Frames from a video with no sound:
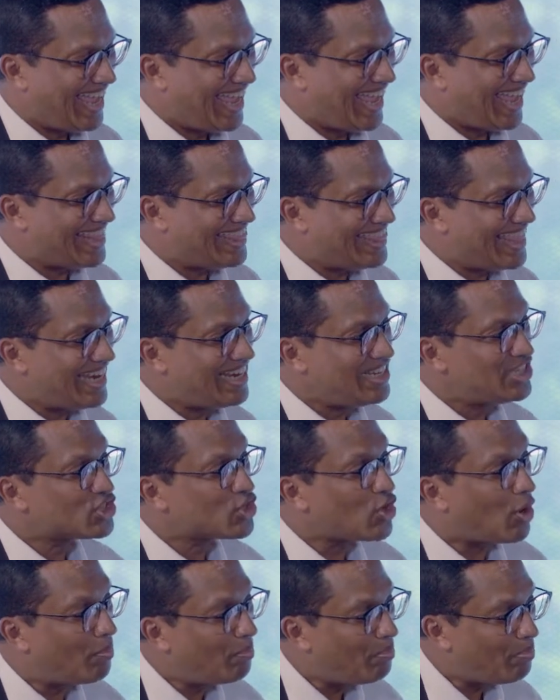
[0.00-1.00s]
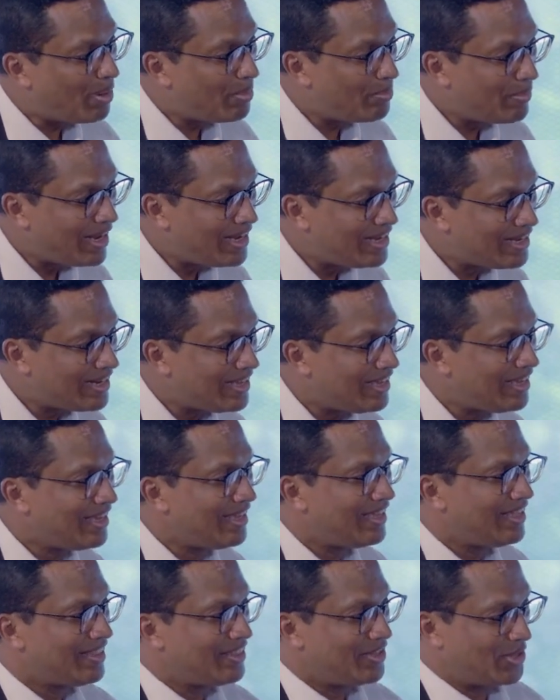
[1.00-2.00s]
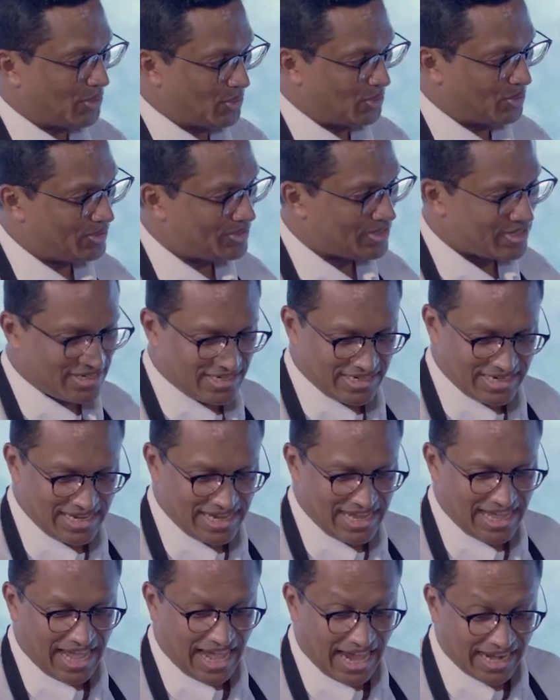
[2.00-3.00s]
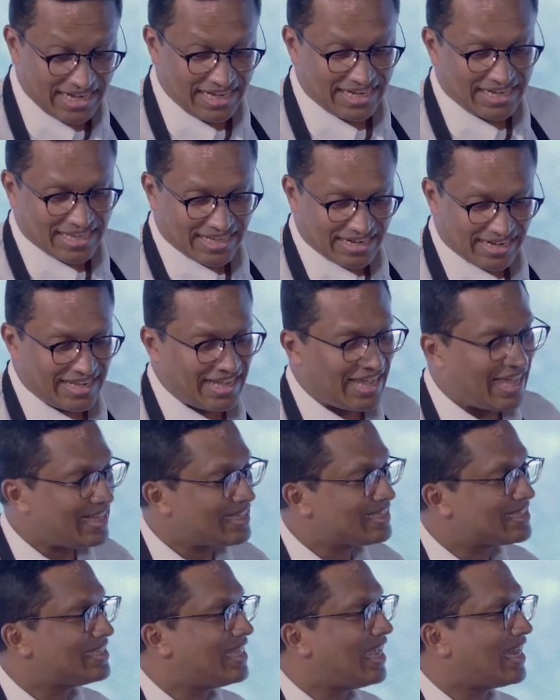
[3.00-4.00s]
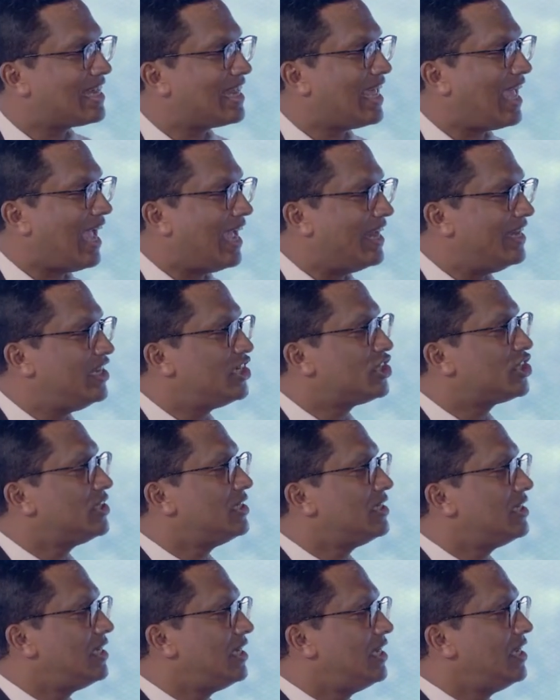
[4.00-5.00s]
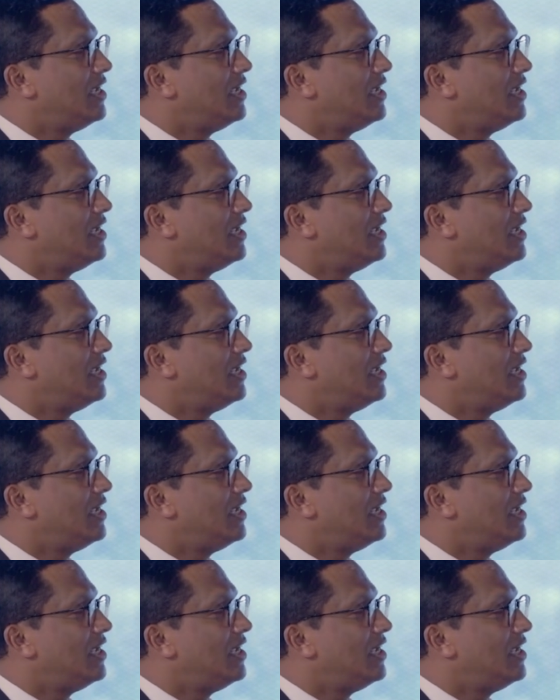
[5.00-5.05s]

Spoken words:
And that is complementing the rose, and it creates that additional